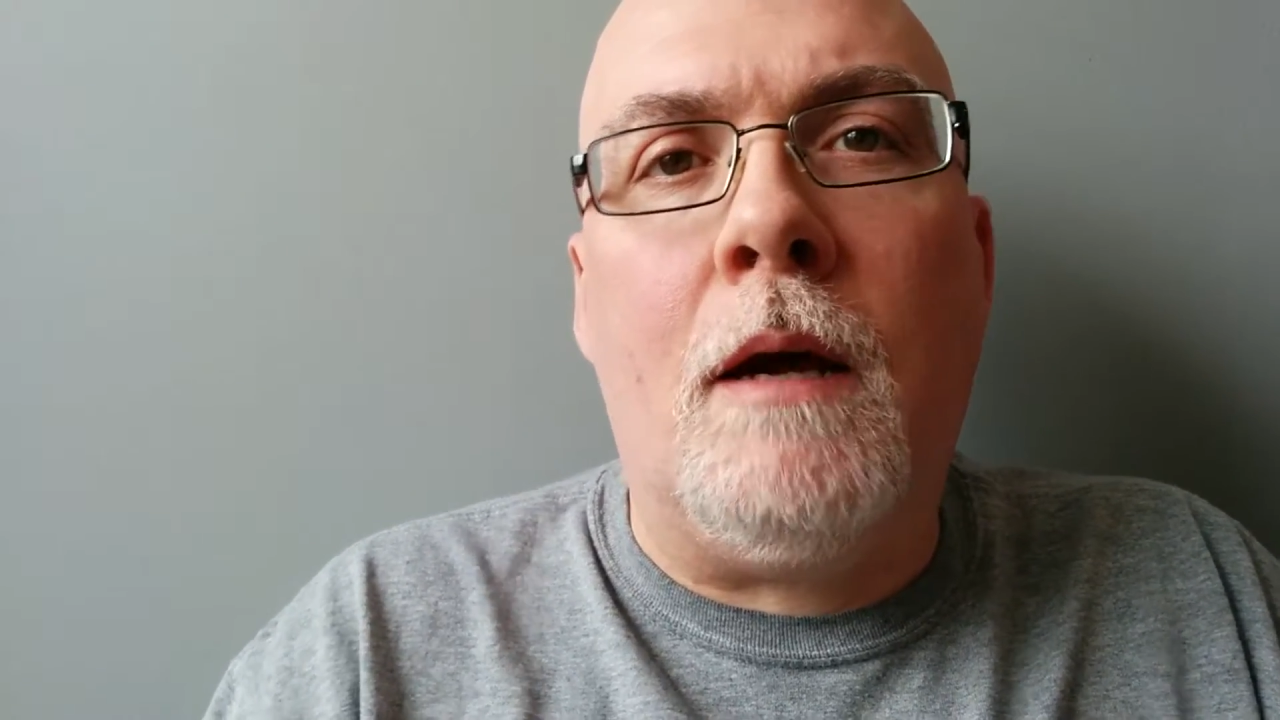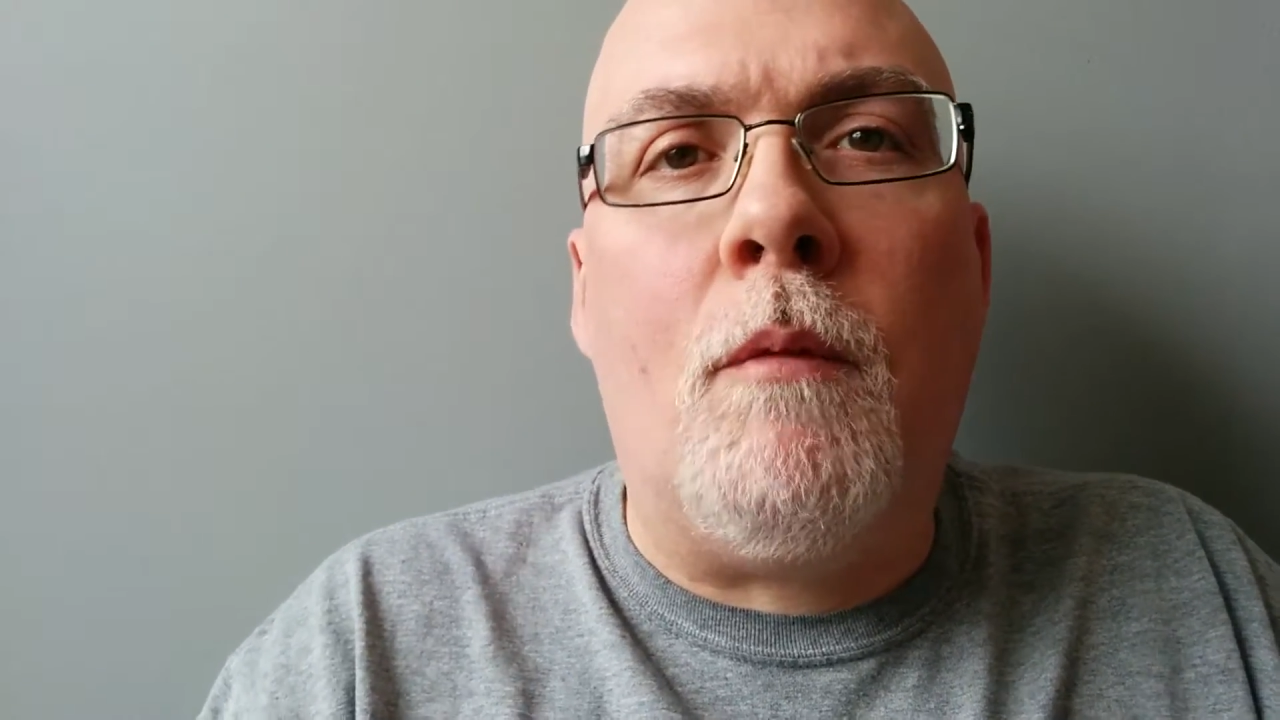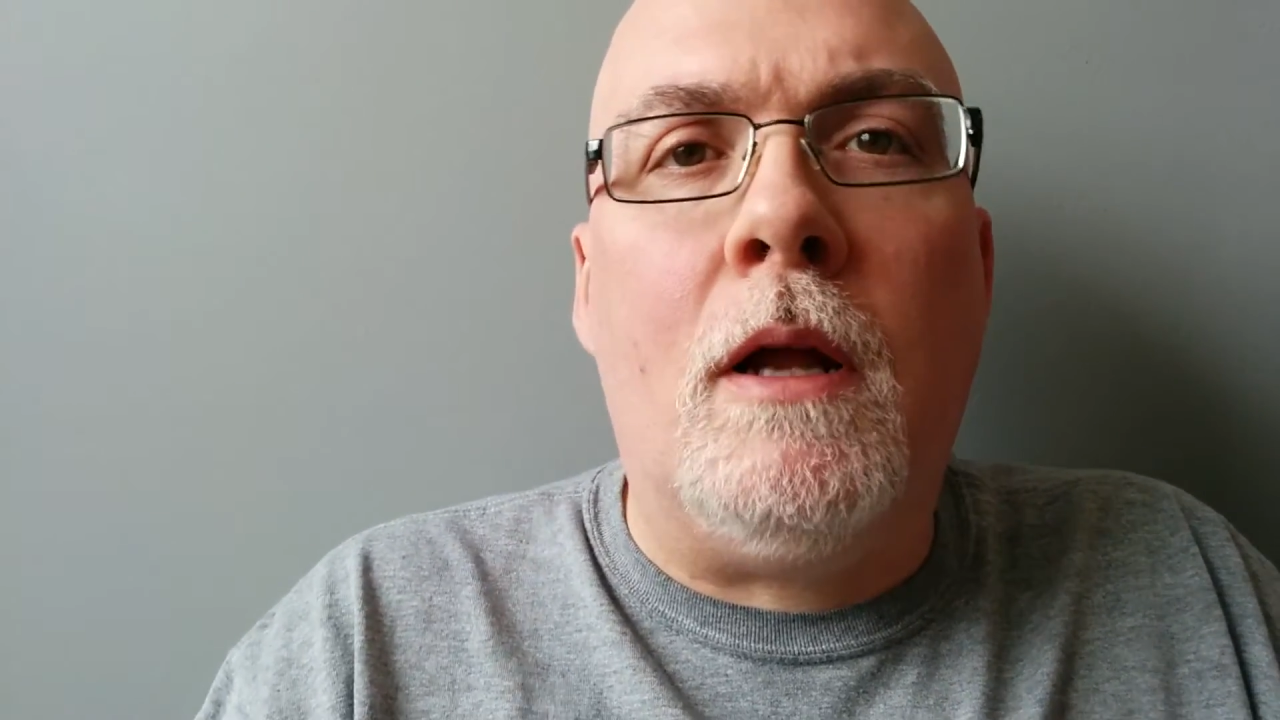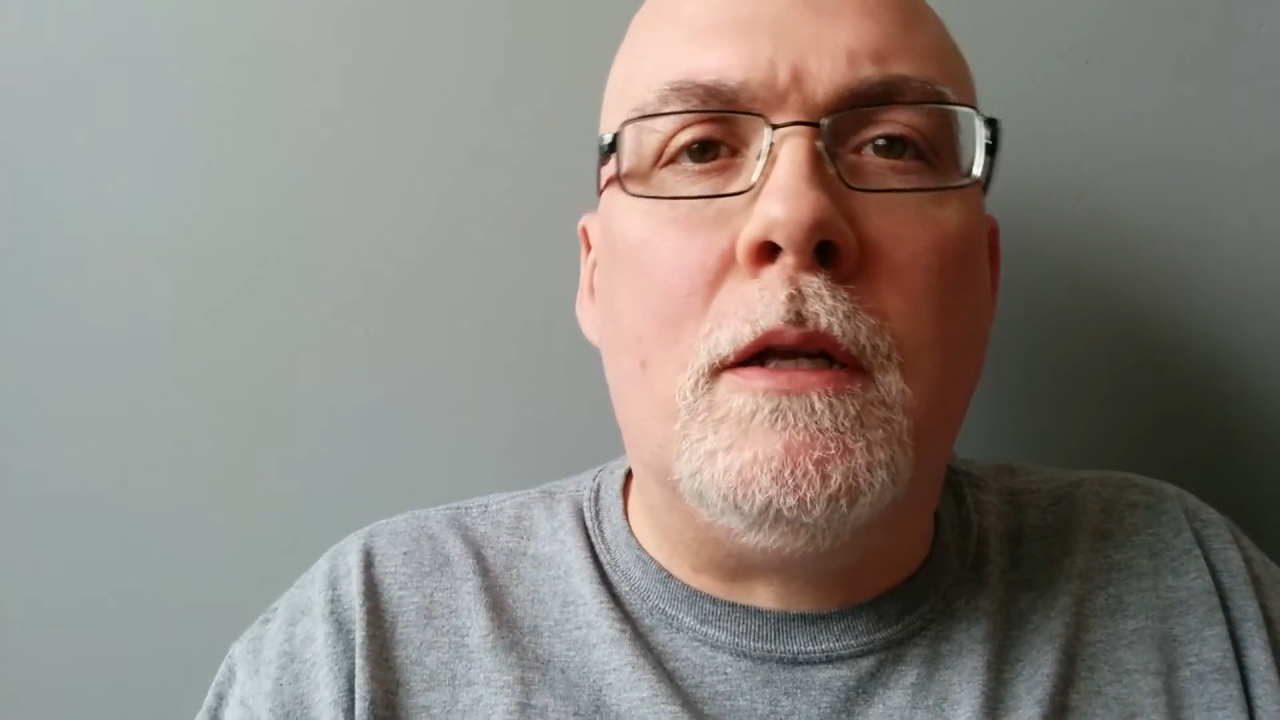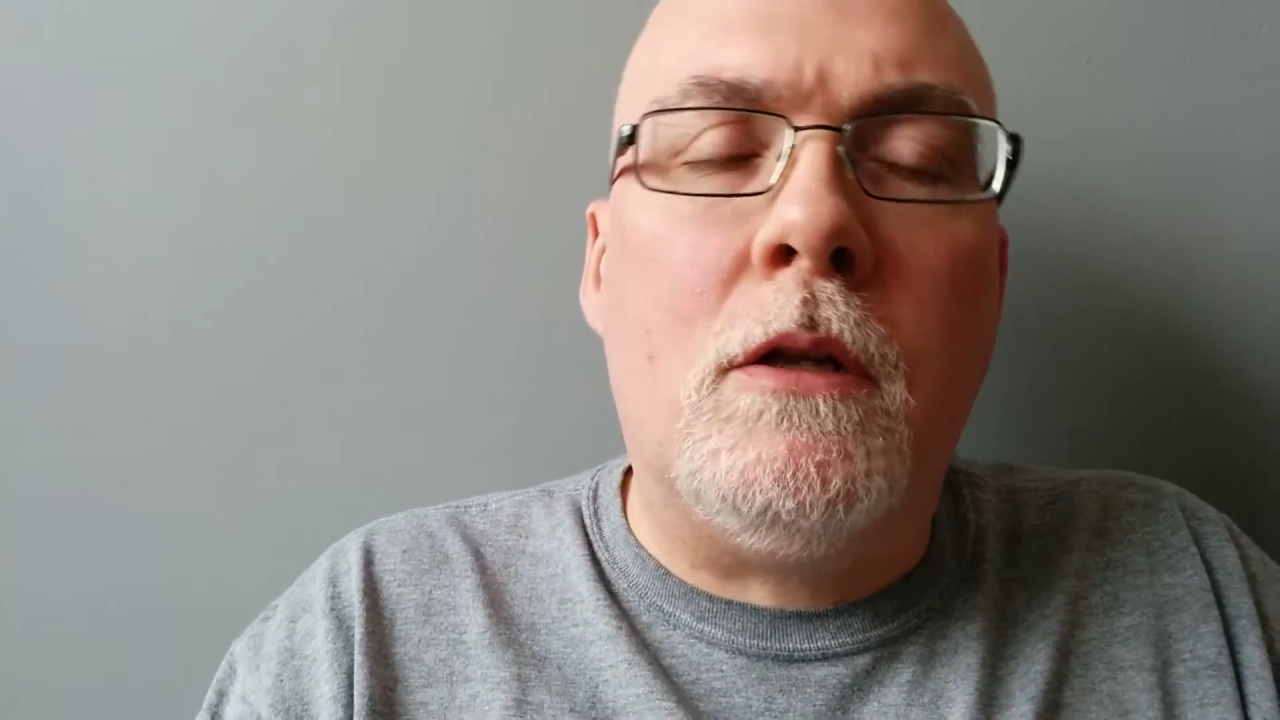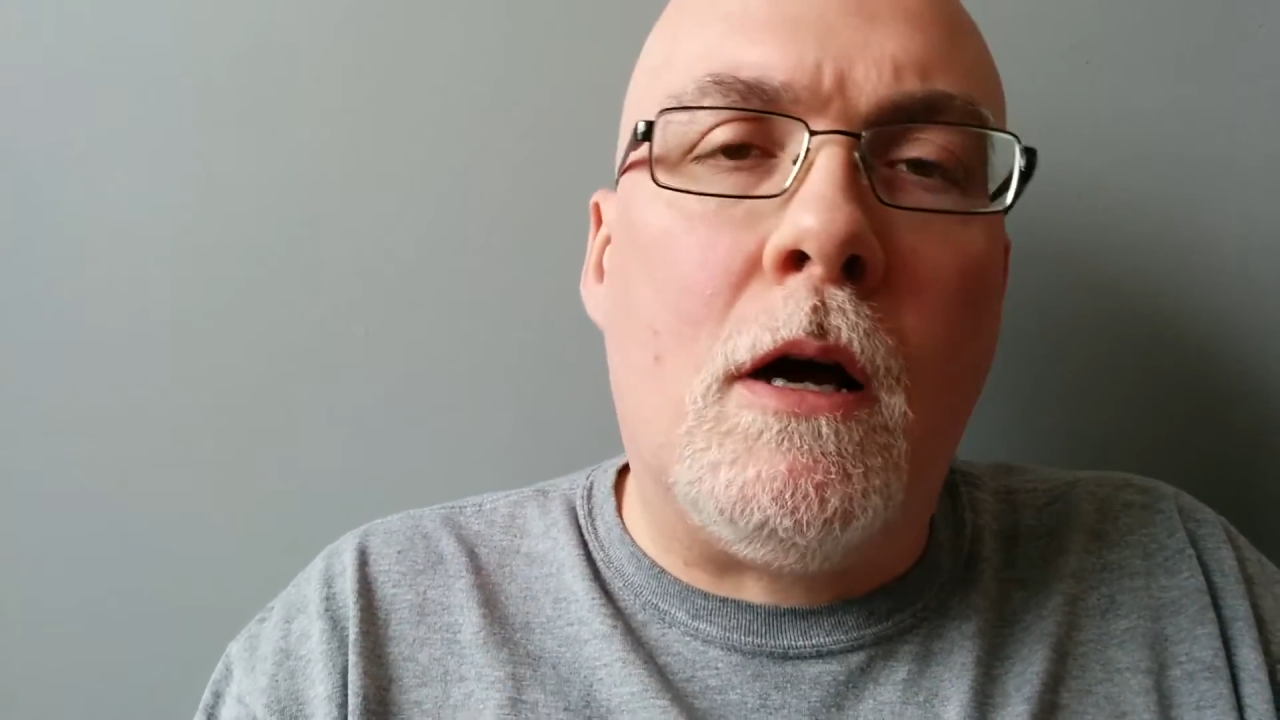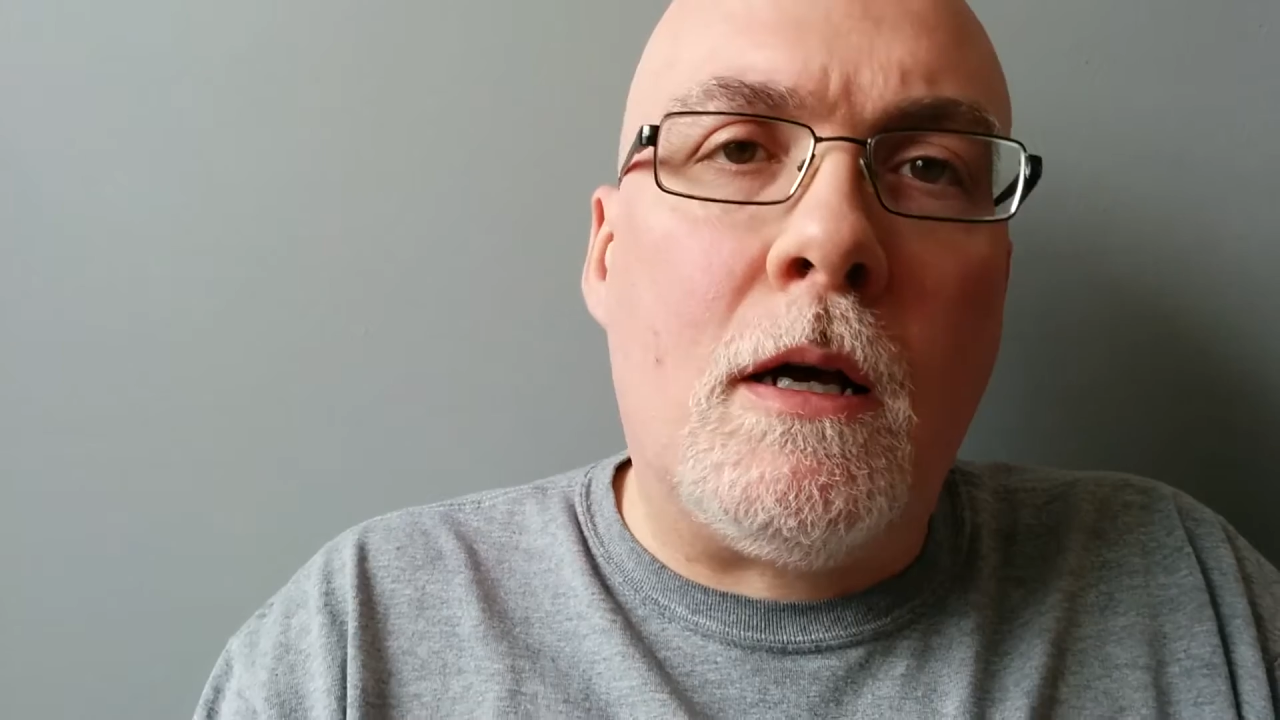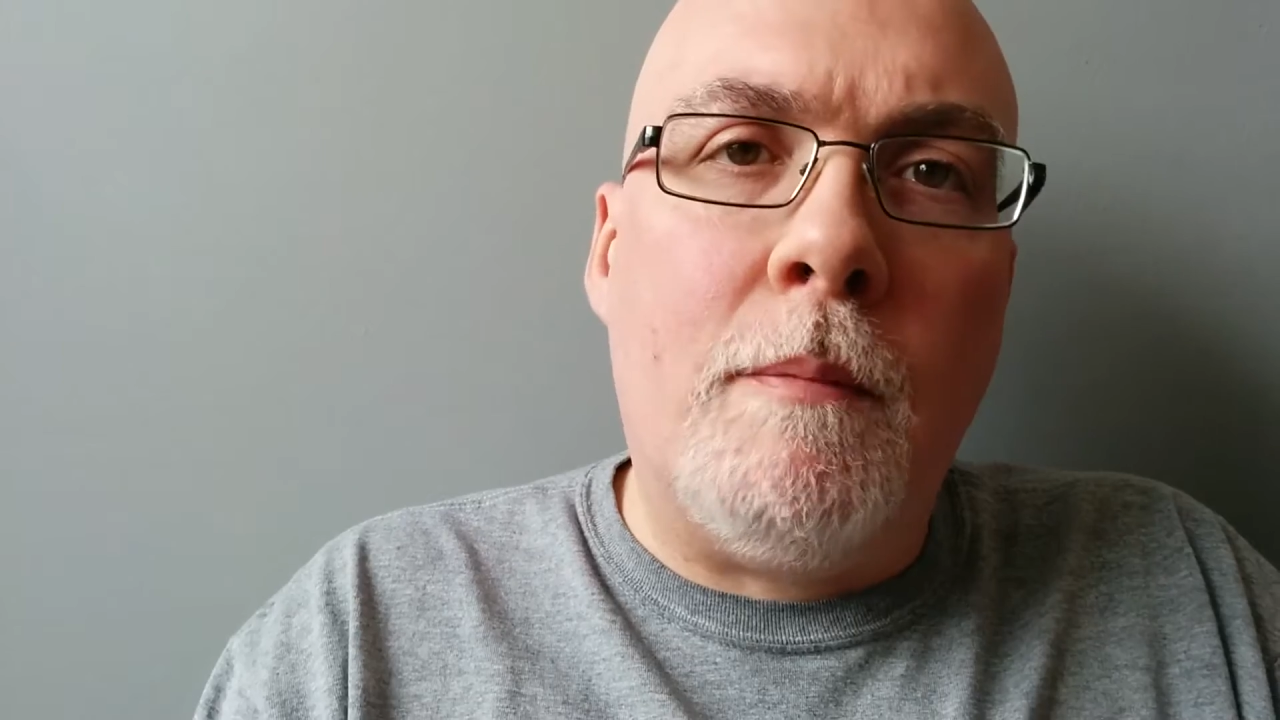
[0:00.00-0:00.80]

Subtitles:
wanted to talk